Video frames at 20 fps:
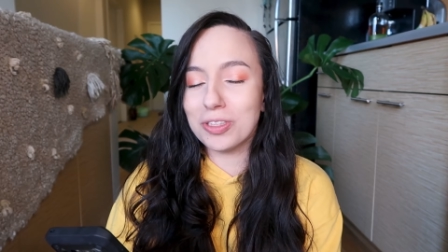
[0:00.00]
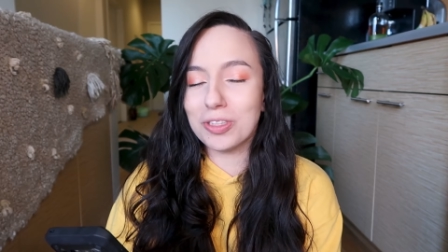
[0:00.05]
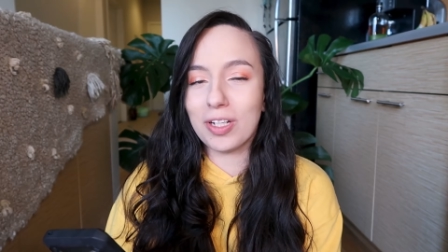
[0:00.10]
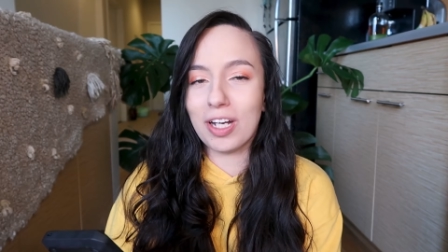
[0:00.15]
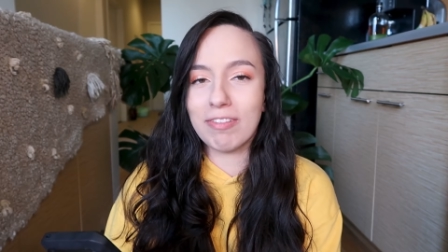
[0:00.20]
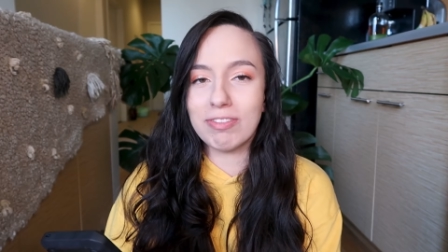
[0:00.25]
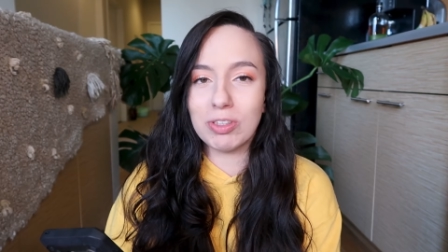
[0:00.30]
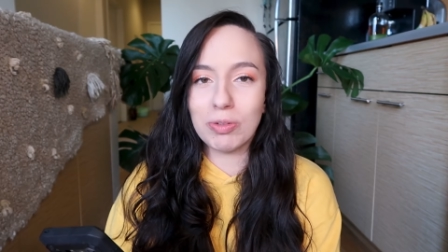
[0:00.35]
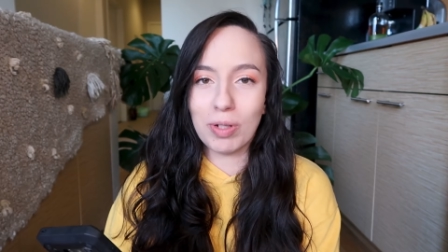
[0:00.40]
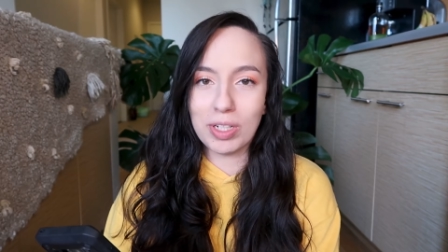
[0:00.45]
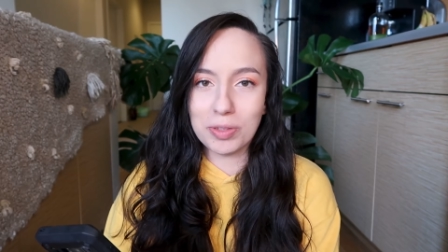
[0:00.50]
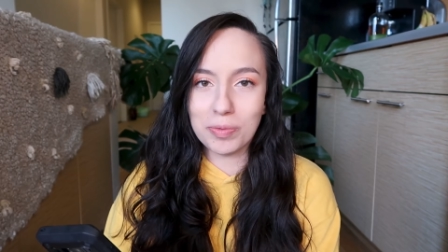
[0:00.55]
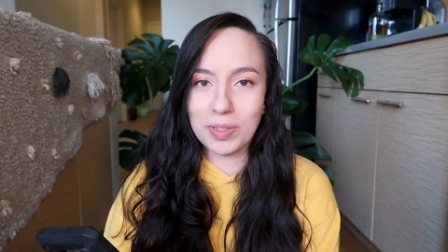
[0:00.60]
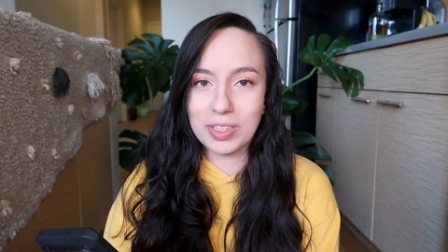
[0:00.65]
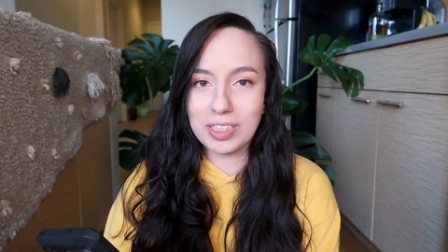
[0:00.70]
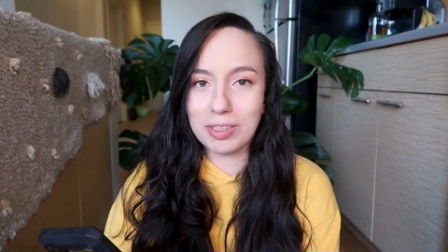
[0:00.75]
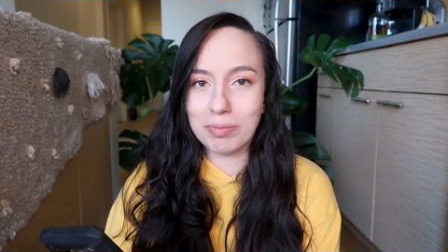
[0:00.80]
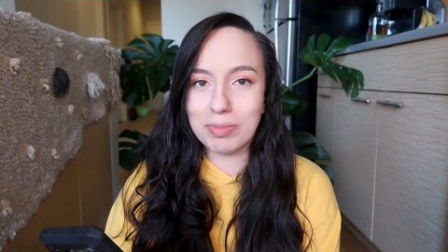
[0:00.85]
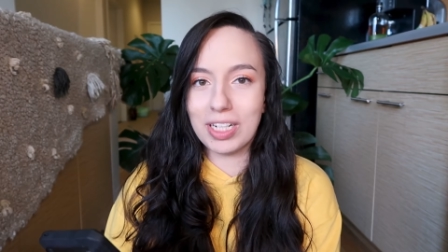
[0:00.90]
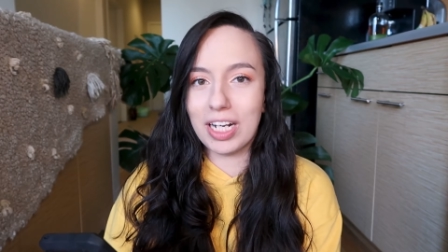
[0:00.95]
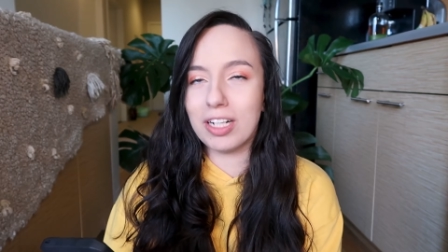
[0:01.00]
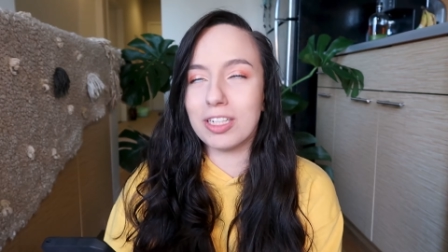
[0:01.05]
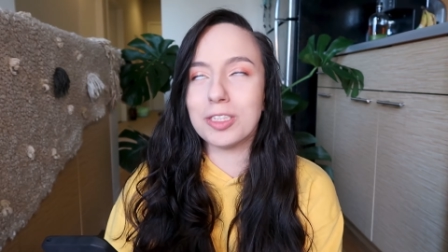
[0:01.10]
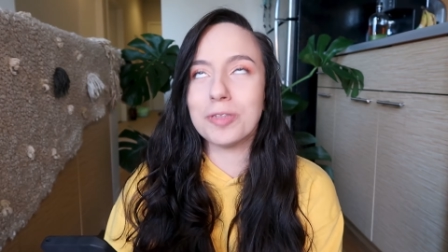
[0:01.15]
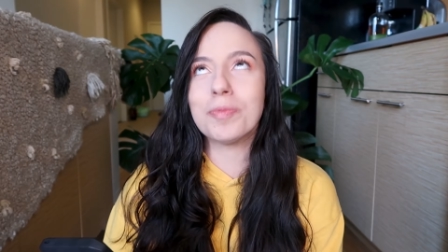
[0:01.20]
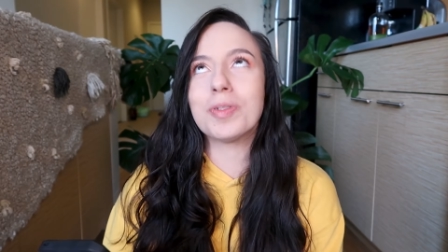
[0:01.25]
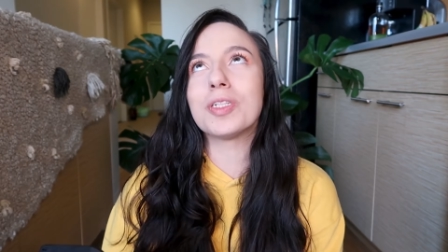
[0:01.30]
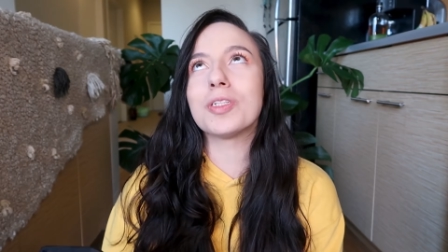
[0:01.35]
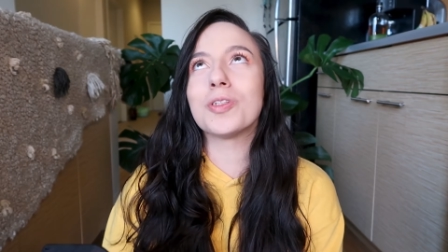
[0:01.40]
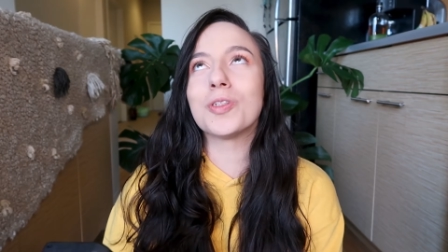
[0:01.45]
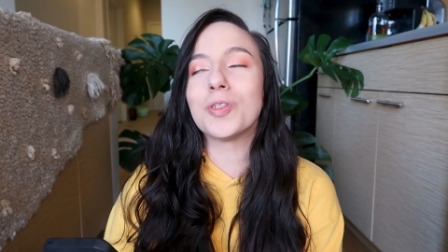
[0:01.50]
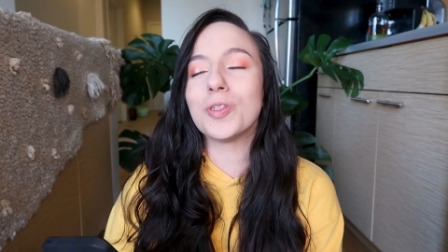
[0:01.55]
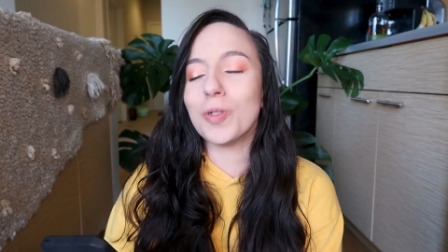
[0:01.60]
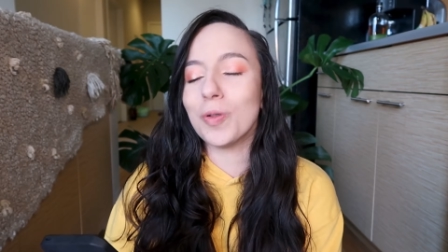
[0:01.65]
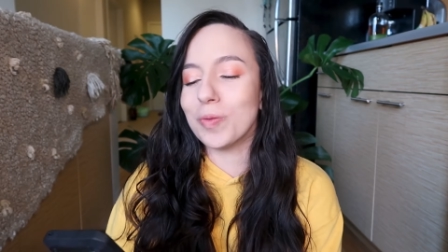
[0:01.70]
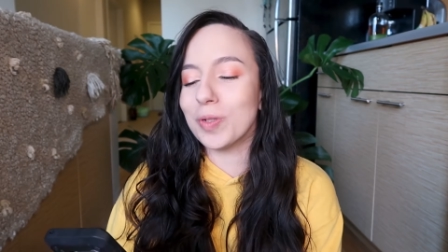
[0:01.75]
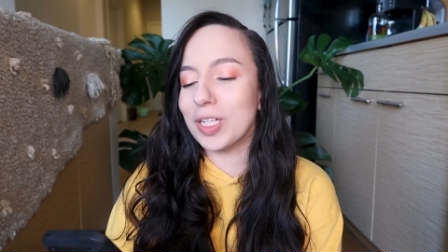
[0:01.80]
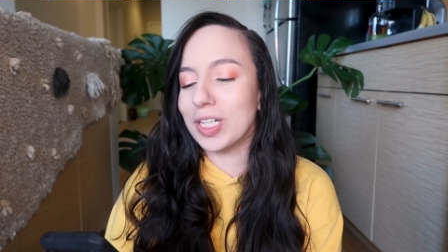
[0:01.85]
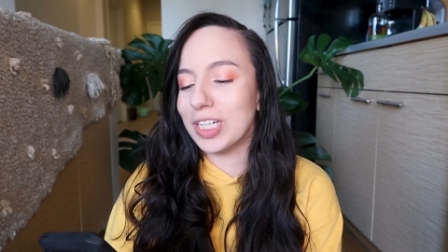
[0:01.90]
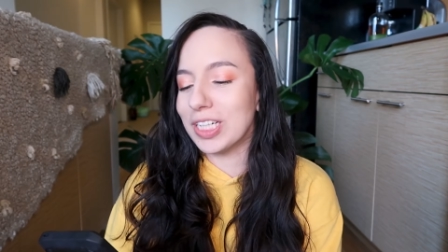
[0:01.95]
so I have to watch with subtitles, but it's
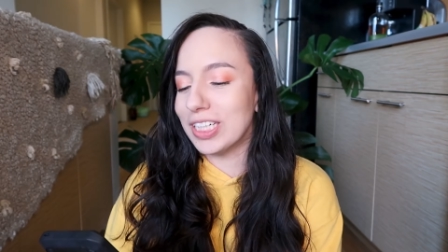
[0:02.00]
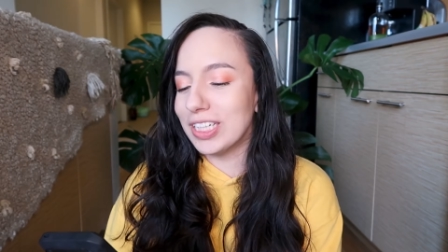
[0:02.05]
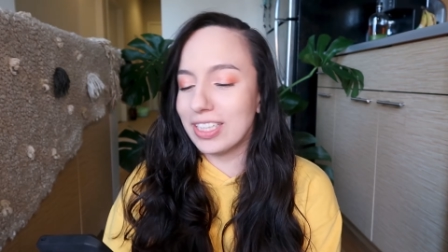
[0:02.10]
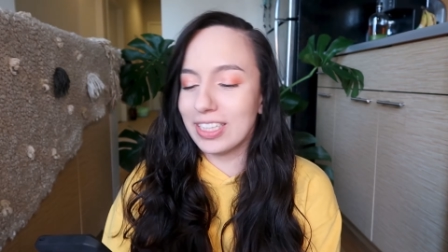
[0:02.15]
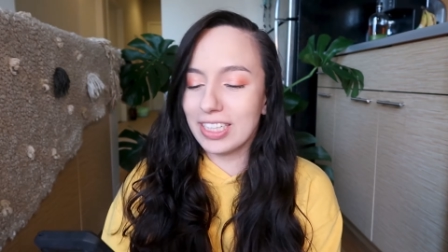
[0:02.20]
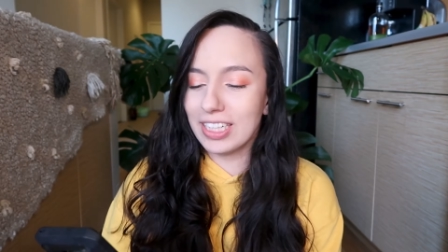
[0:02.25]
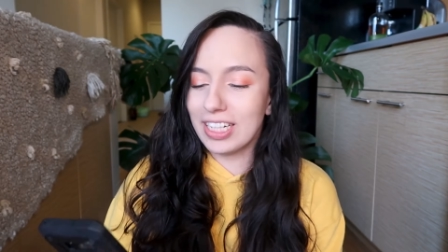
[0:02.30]
so good.